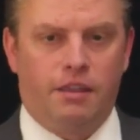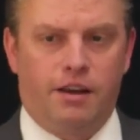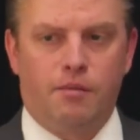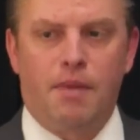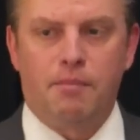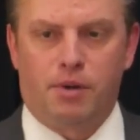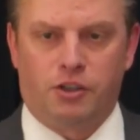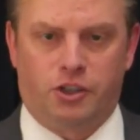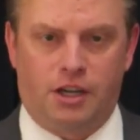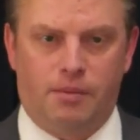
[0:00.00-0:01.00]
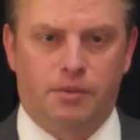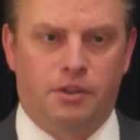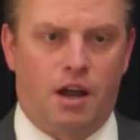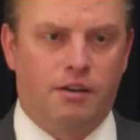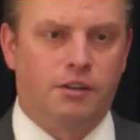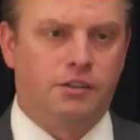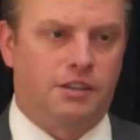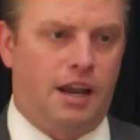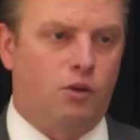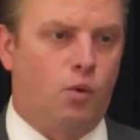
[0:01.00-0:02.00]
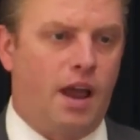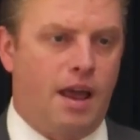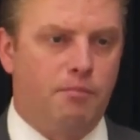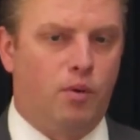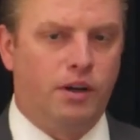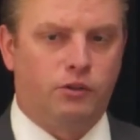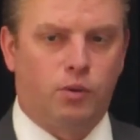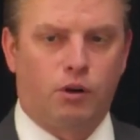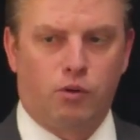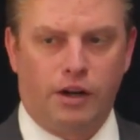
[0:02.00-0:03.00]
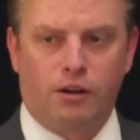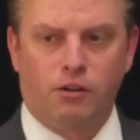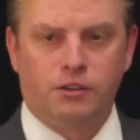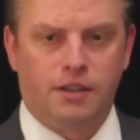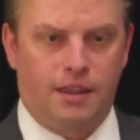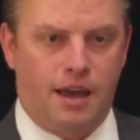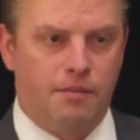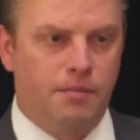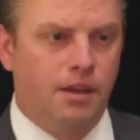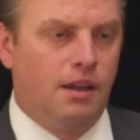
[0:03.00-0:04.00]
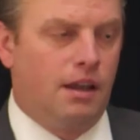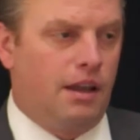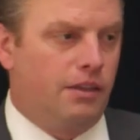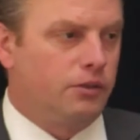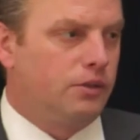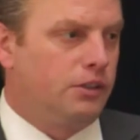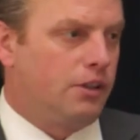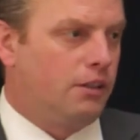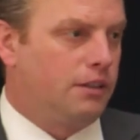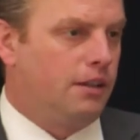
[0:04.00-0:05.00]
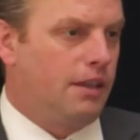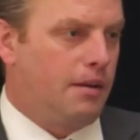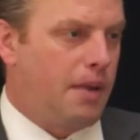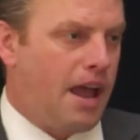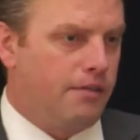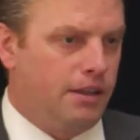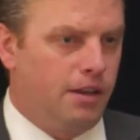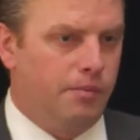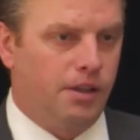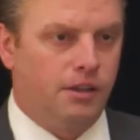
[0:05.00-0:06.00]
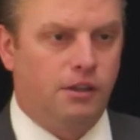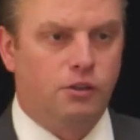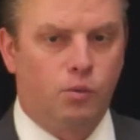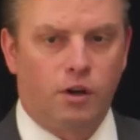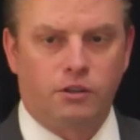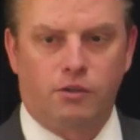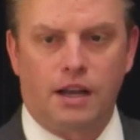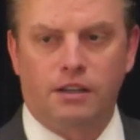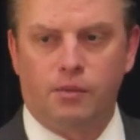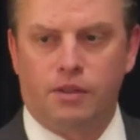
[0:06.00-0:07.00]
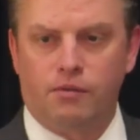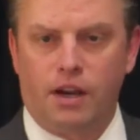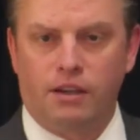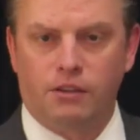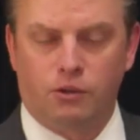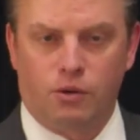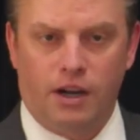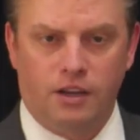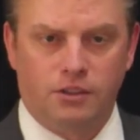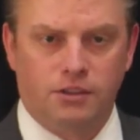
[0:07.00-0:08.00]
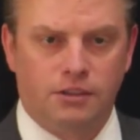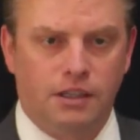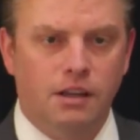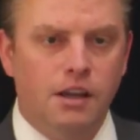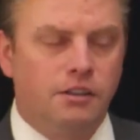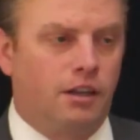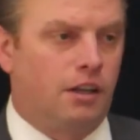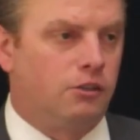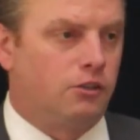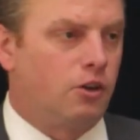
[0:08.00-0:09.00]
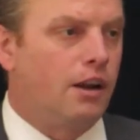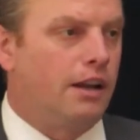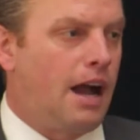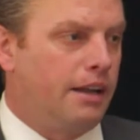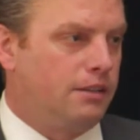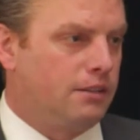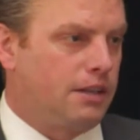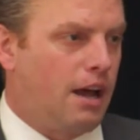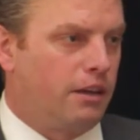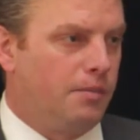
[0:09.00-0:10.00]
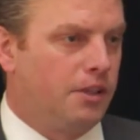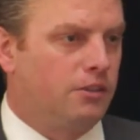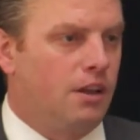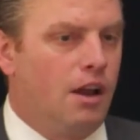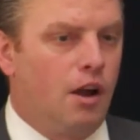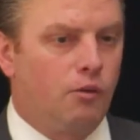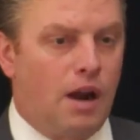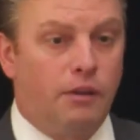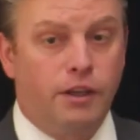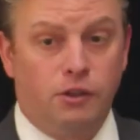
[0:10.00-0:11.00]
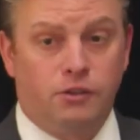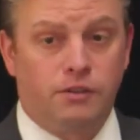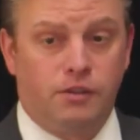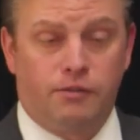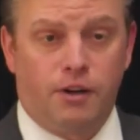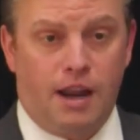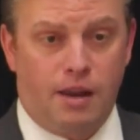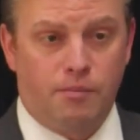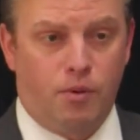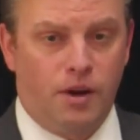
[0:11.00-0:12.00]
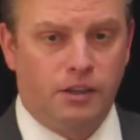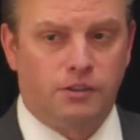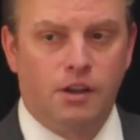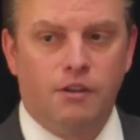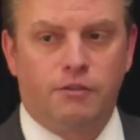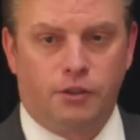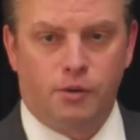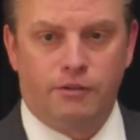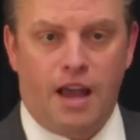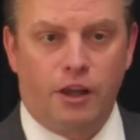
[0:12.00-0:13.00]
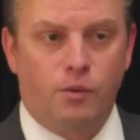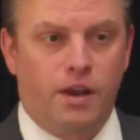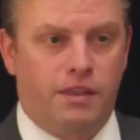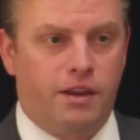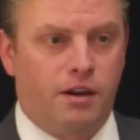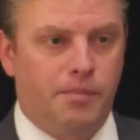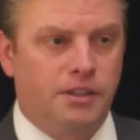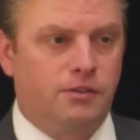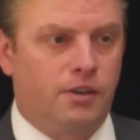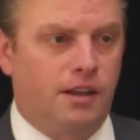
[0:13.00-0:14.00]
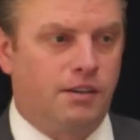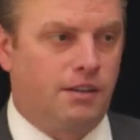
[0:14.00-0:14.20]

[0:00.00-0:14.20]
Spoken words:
their membership to understand what endpoints were critical to them. And this resulted in them having the ability to work directly with the regulatory agency to construct guidance documents around the use of different endpoints to evaluate therapies for their